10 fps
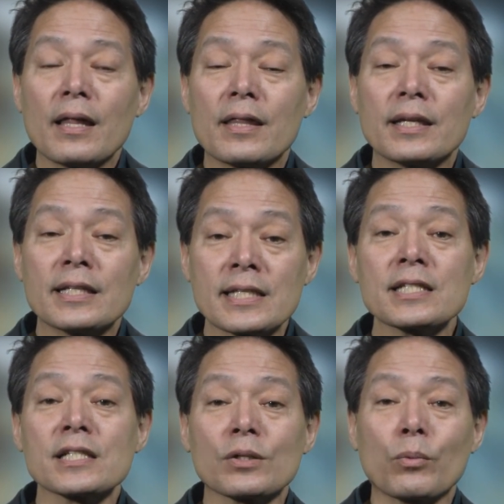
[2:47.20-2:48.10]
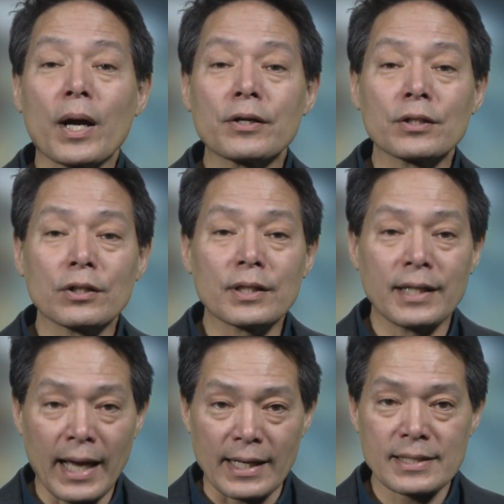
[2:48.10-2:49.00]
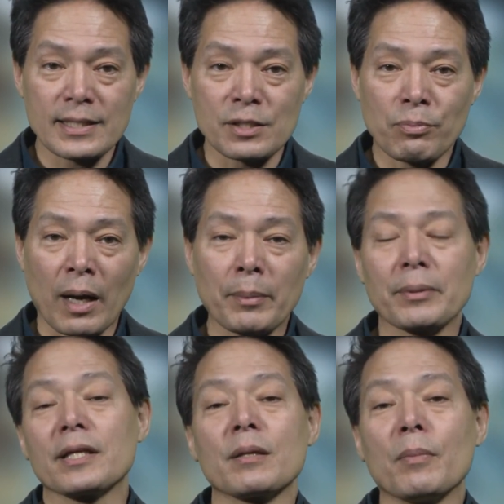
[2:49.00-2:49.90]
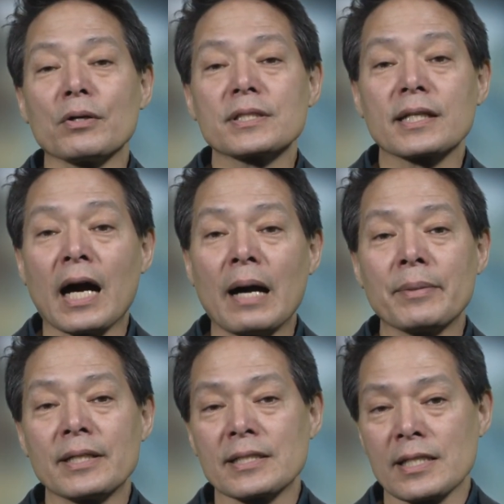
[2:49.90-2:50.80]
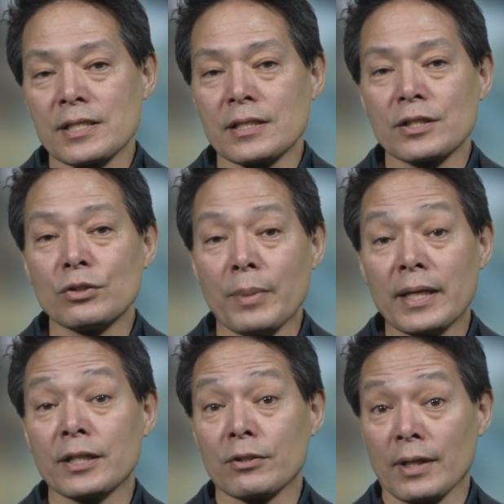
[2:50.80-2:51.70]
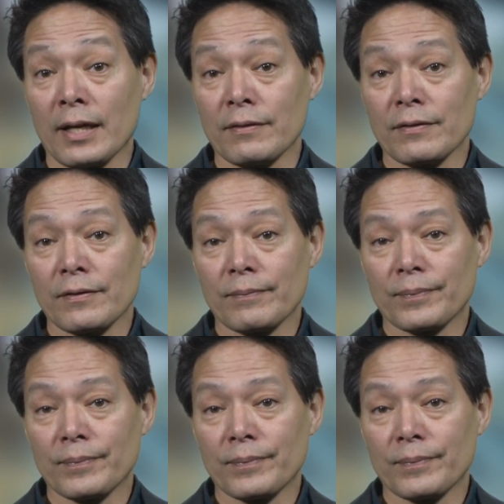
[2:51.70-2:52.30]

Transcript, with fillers: The decision where to look next is probably the most common decision you make in your life.